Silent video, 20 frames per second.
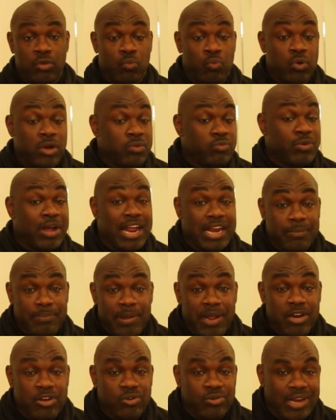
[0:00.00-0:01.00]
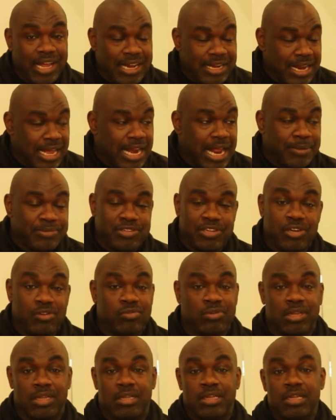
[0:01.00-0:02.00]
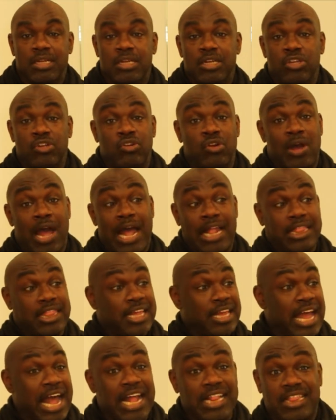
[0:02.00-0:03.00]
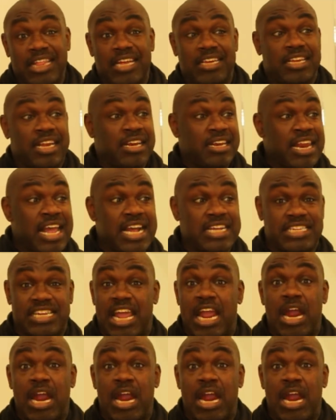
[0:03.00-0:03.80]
would Roddy Perry do Late Night? Absolutely. You know, I think the next